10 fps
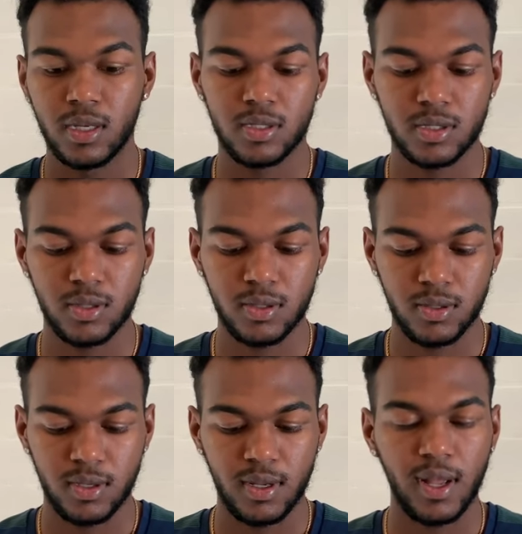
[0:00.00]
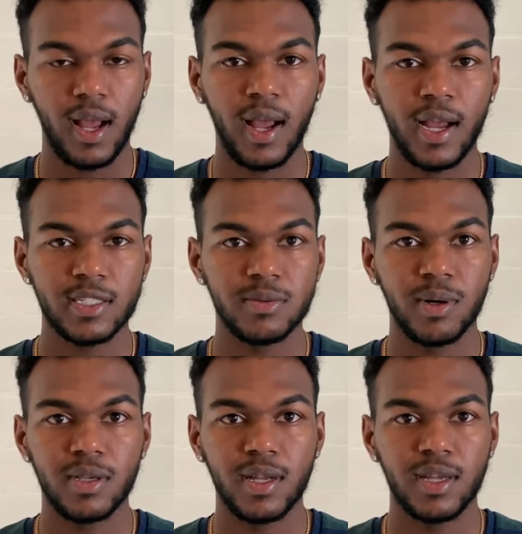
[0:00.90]
So I actually
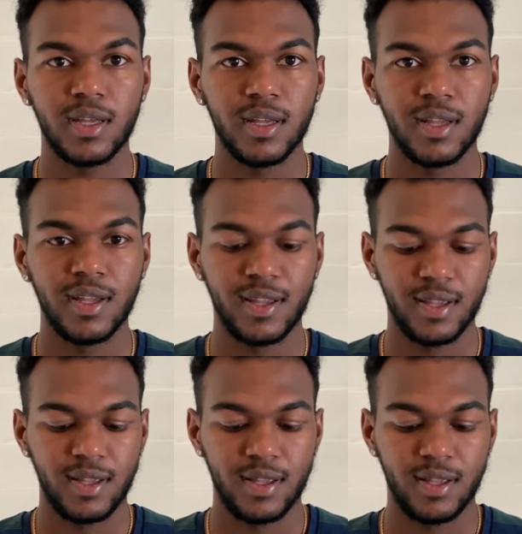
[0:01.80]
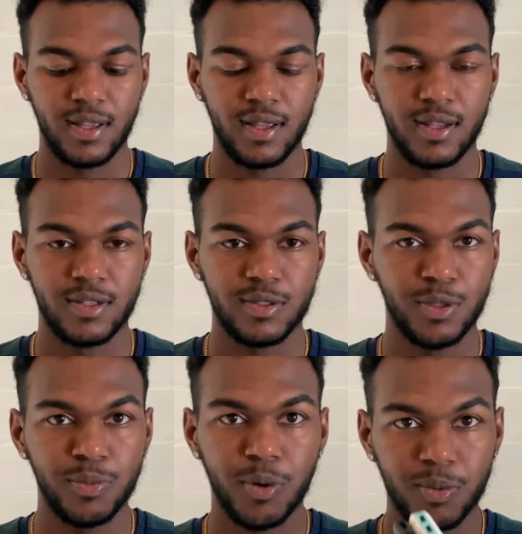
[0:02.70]
bought like
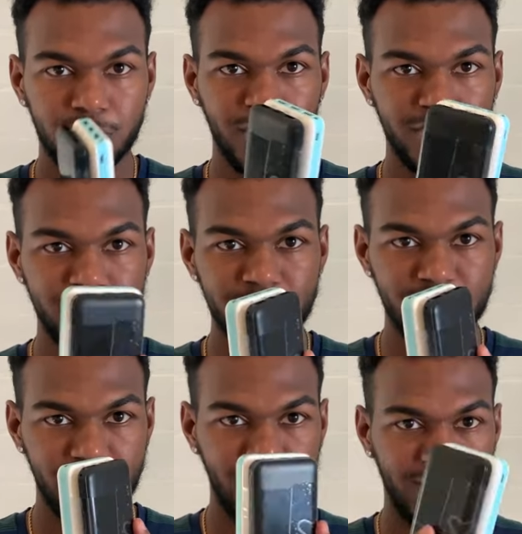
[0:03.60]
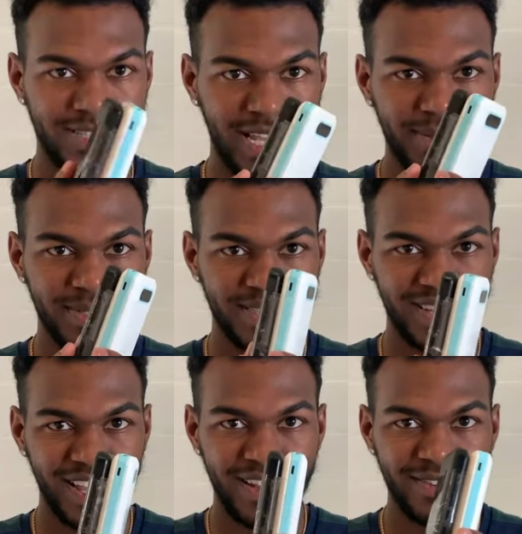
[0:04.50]
two portable chargers, and I taped it
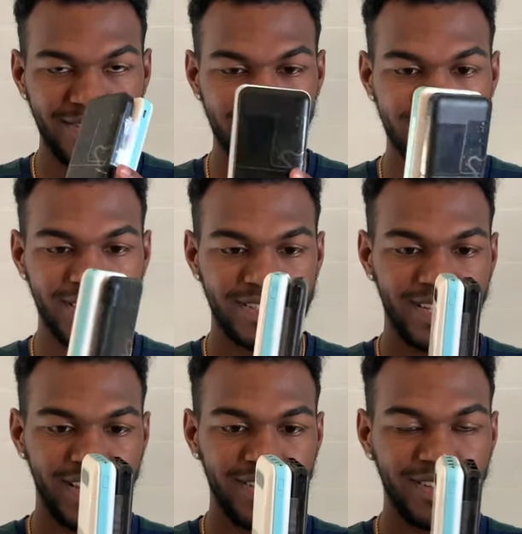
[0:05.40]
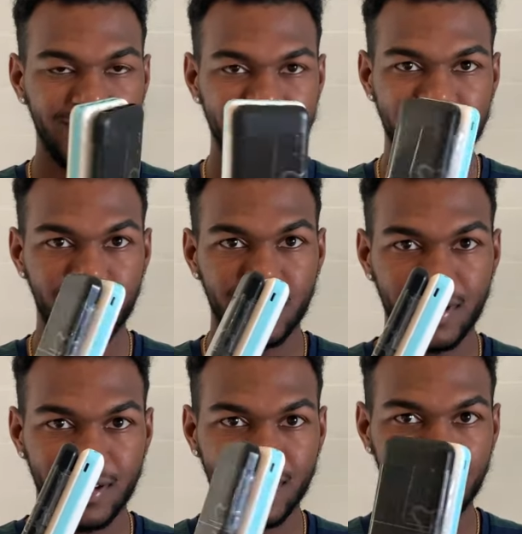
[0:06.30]
together. To, together, it's pretty
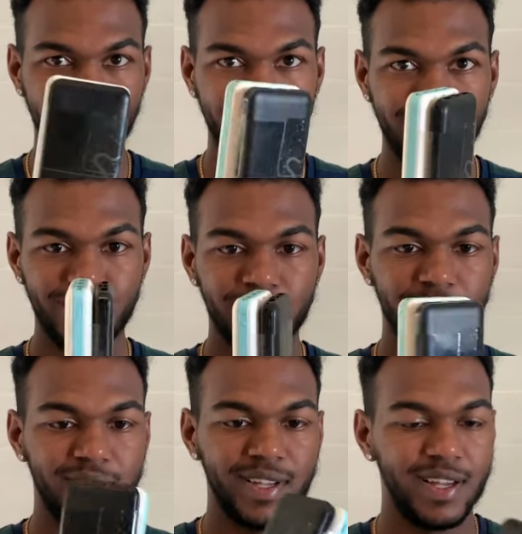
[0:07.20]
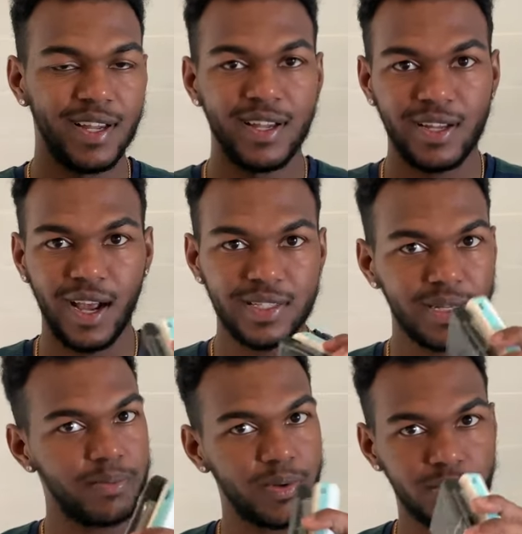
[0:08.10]
kind of a little ghetto, but I
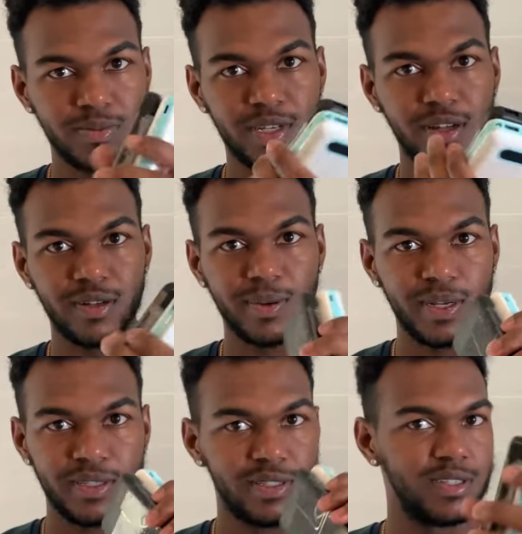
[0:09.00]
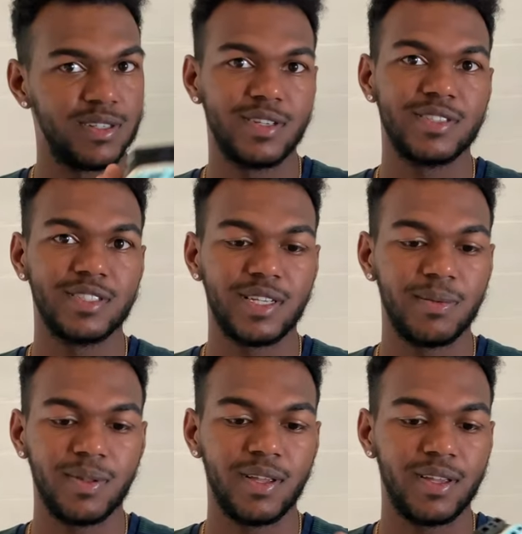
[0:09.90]
taped both of them together because it's the
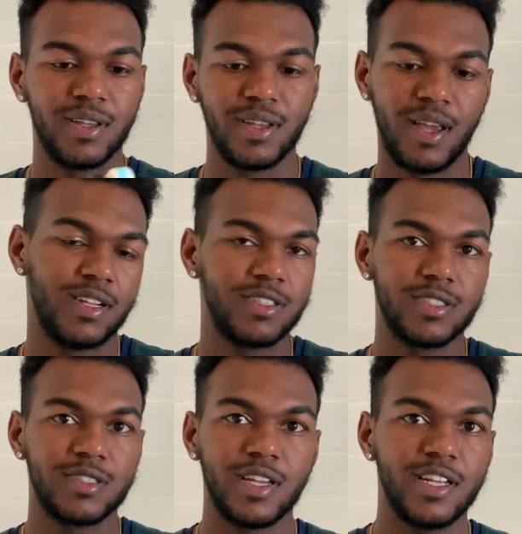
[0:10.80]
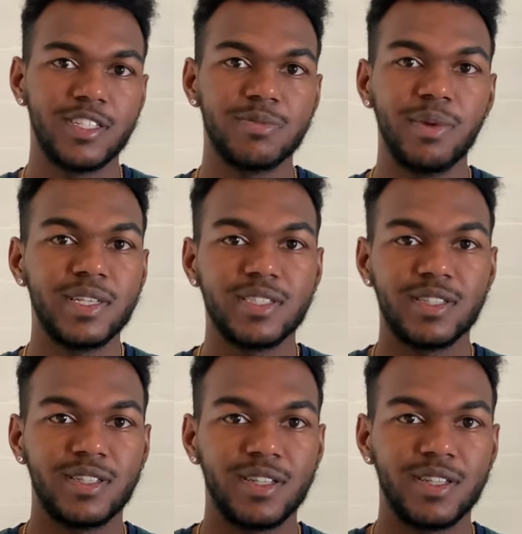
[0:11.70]
same thing, and it just it just makes